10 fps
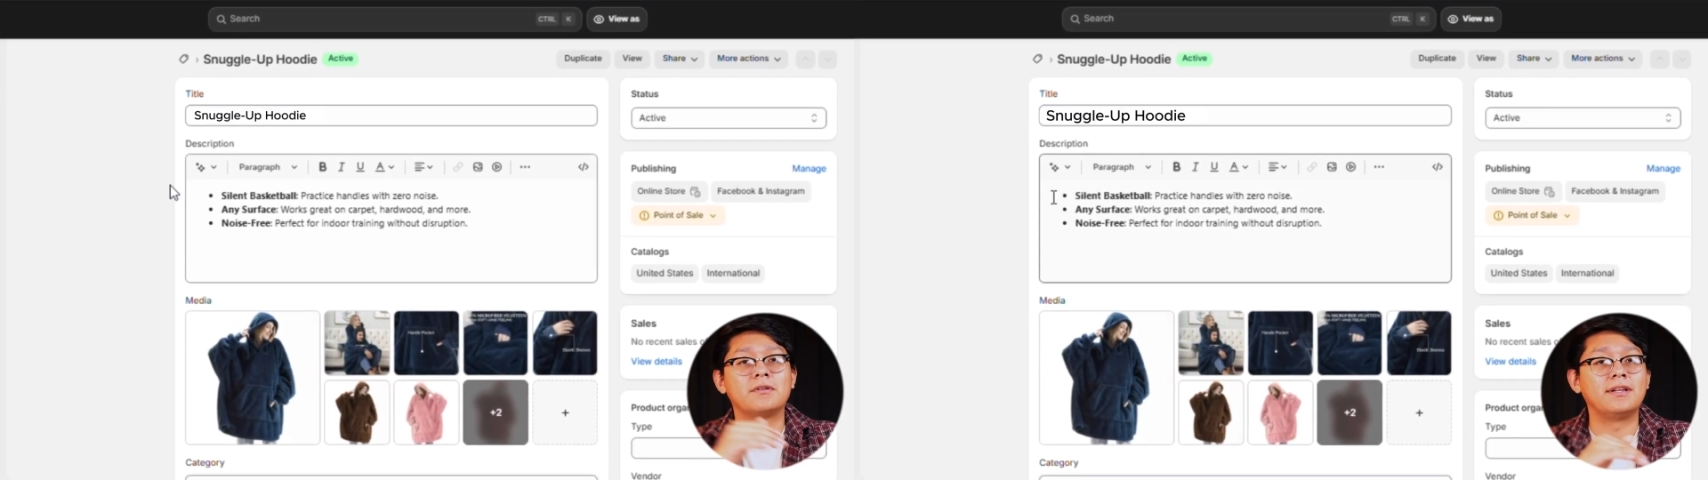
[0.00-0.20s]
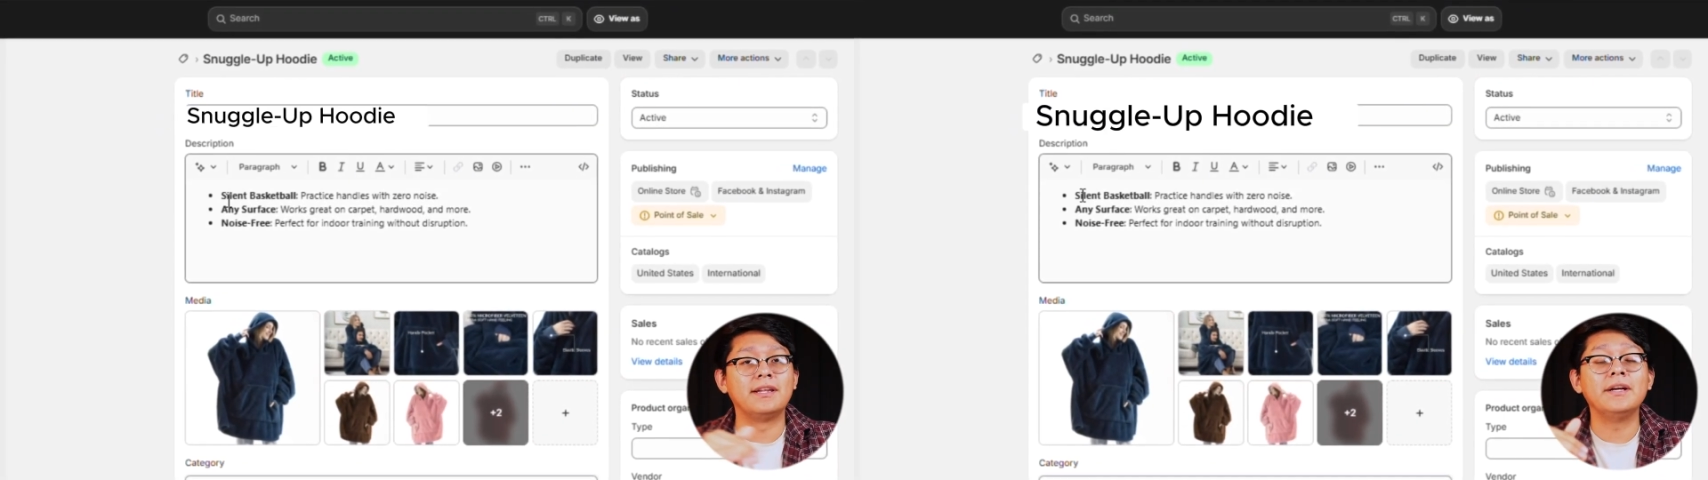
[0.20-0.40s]

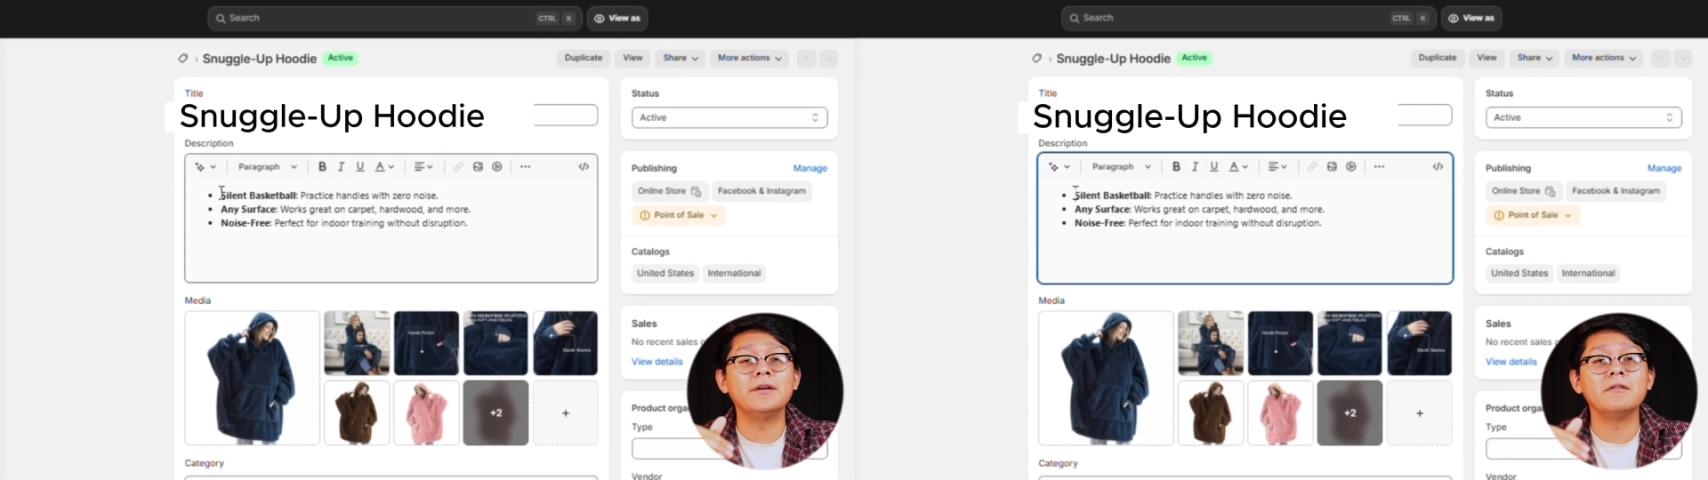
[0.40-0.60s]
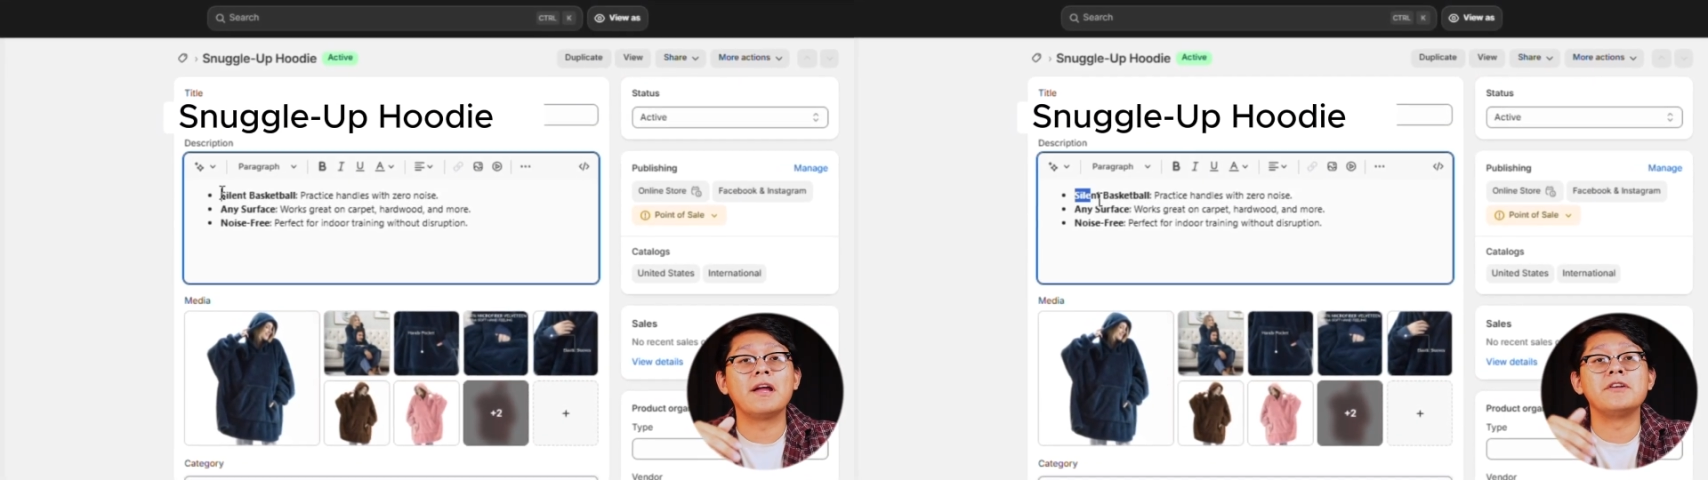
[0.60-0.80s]

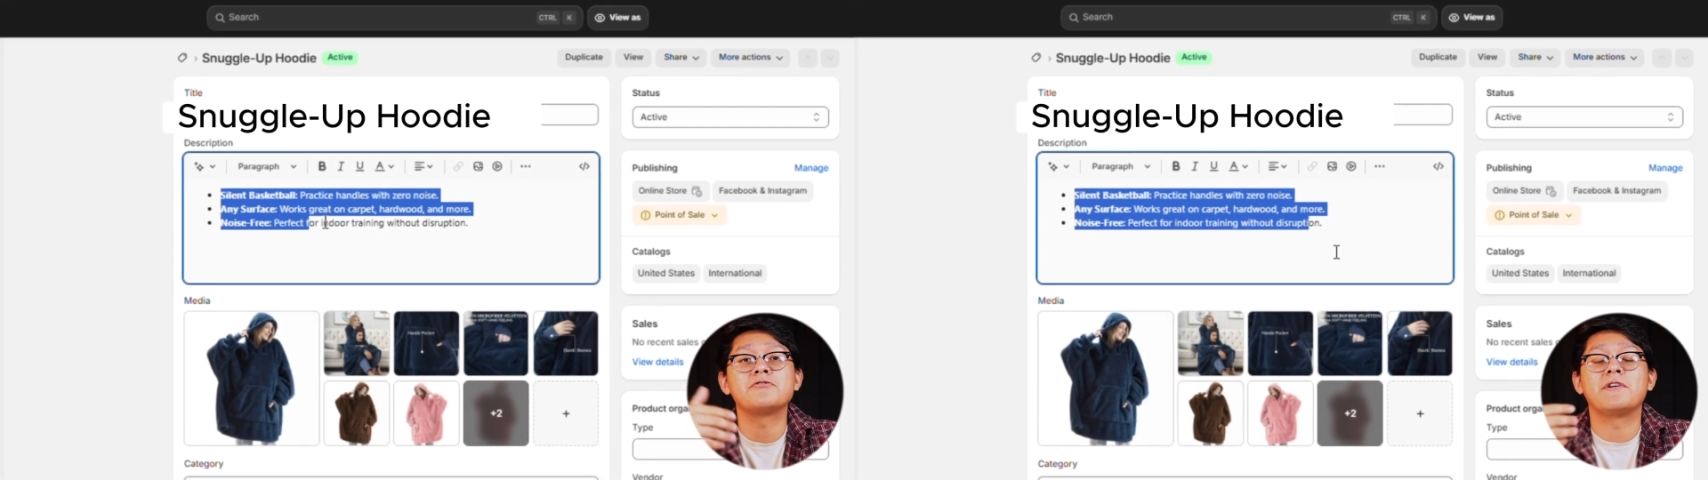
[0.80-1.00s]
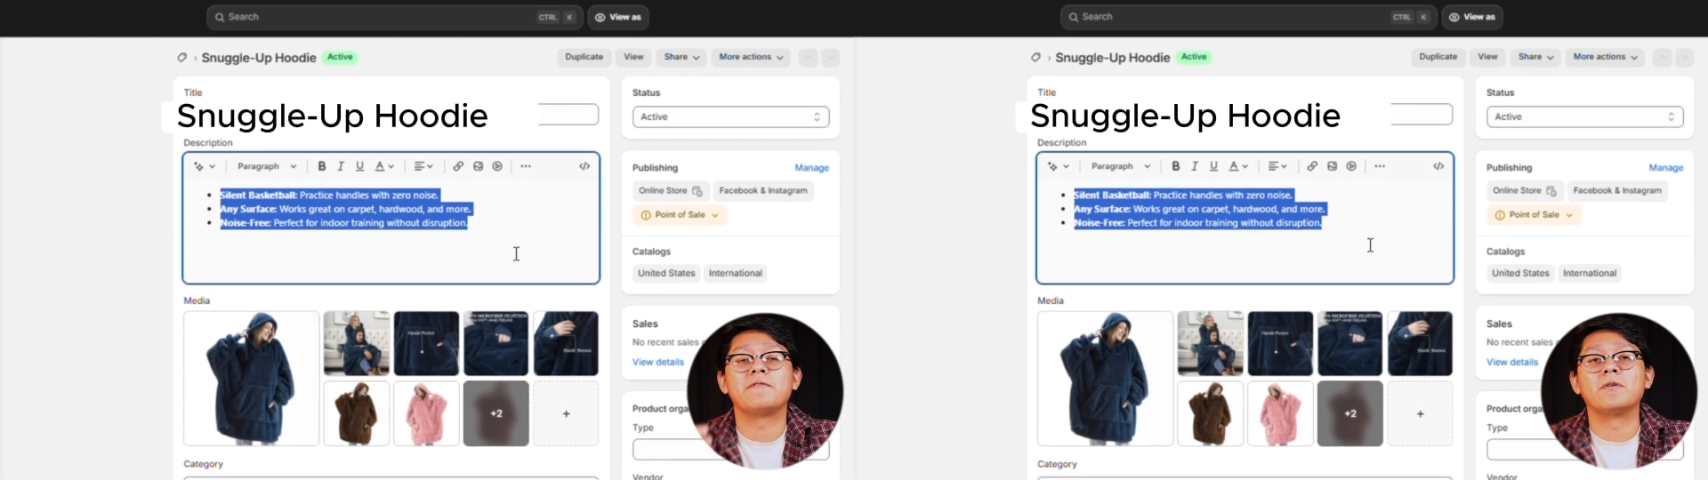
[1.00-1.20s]
clear and
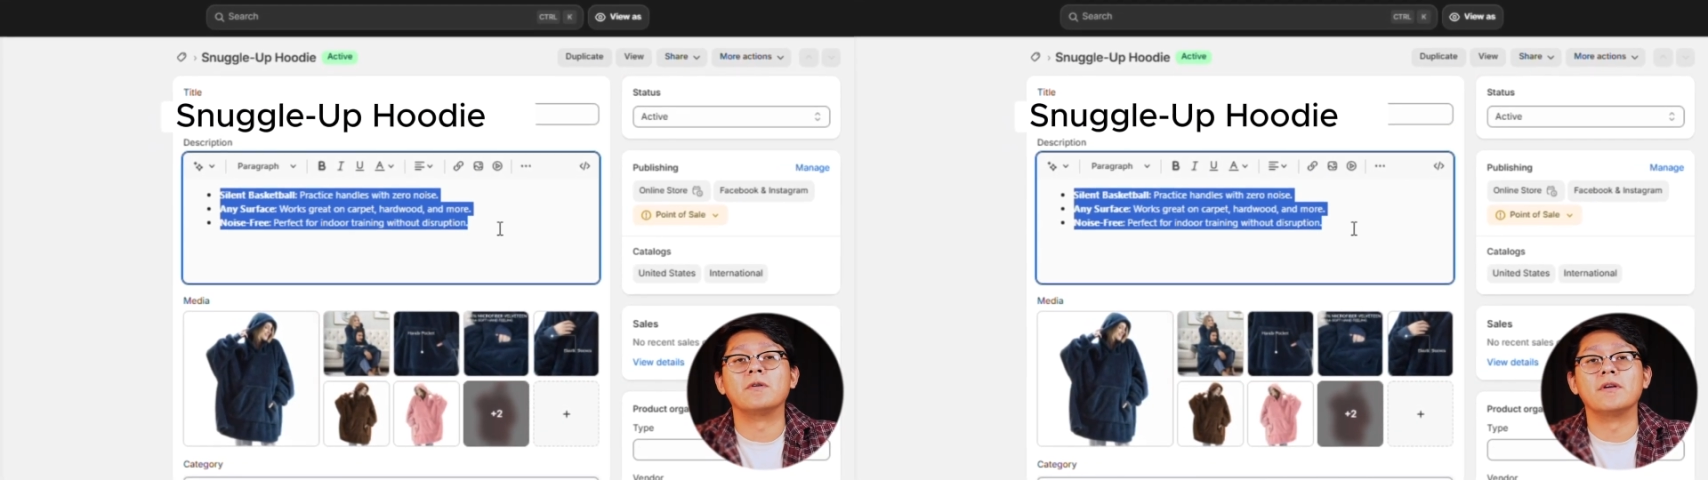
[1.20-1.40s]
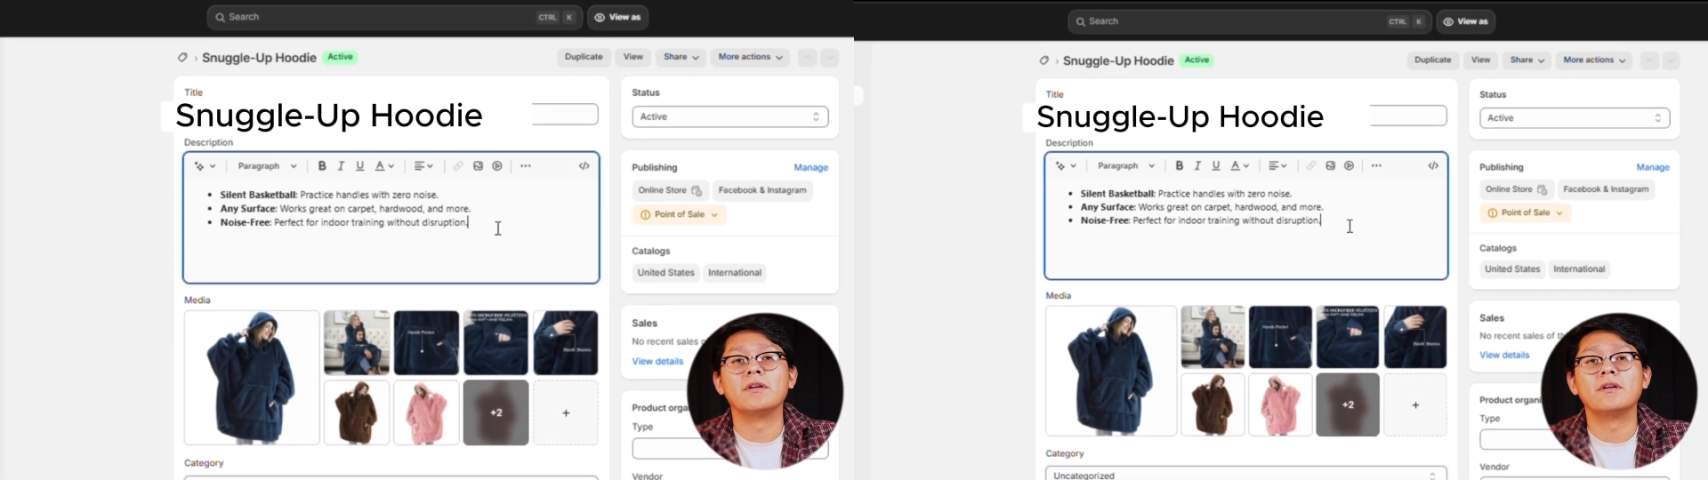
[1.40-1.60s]
straightforward.